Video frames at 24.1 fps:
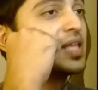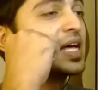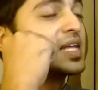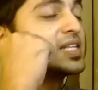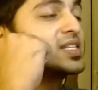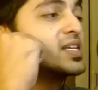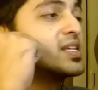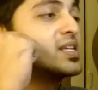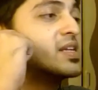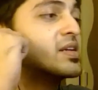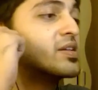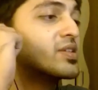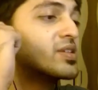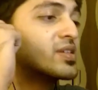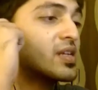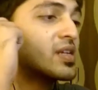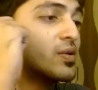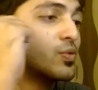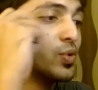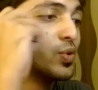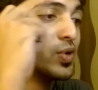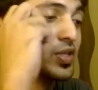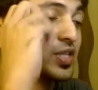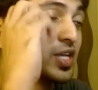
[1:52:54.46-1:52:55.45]
That's an
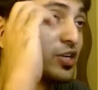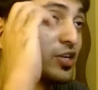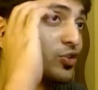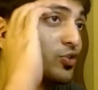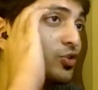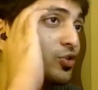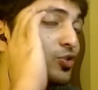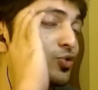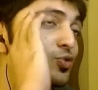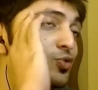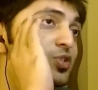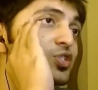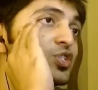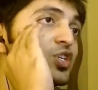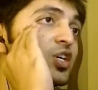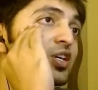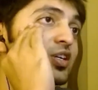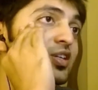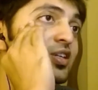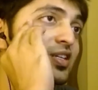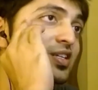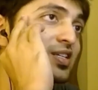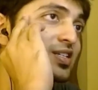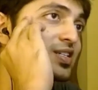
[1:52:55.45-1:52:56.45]
interesting word that you use,
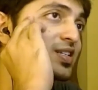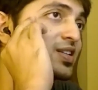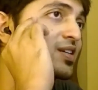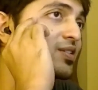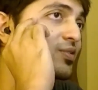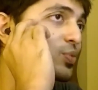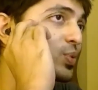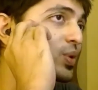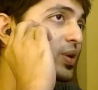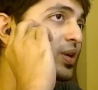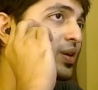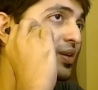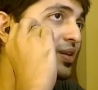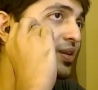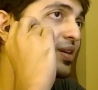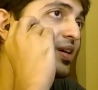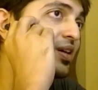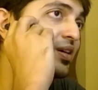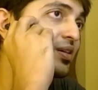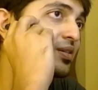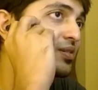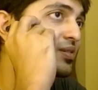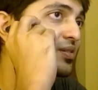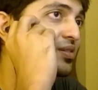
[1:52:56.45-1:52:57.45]
journalistic way.
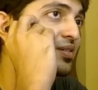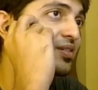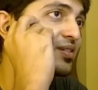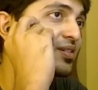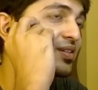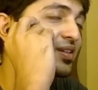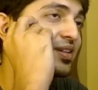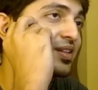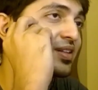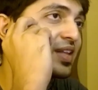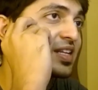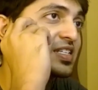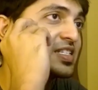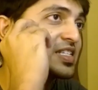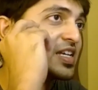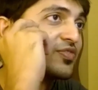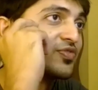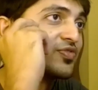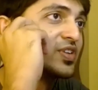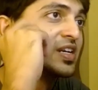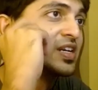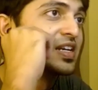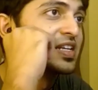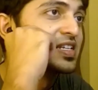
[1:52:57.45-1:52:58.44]
Yeah, that's
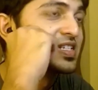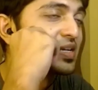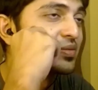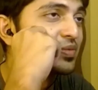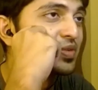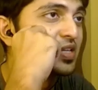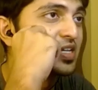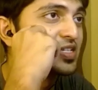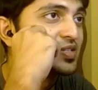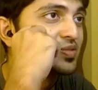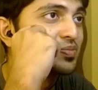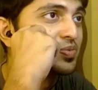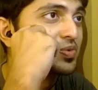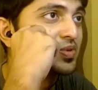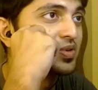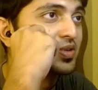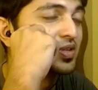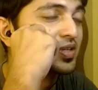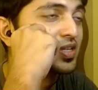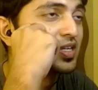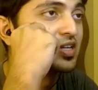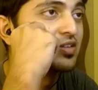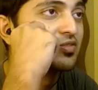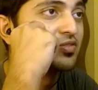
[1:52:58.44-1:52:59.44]
definitely something that's
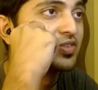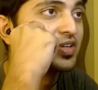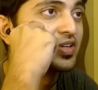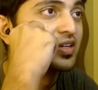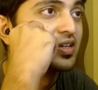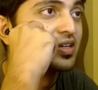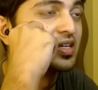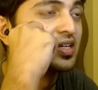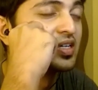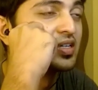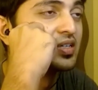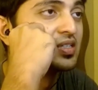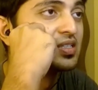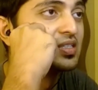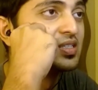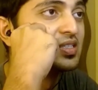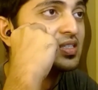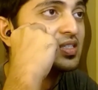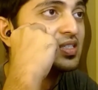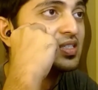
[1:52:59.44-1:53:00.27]
conveyed here.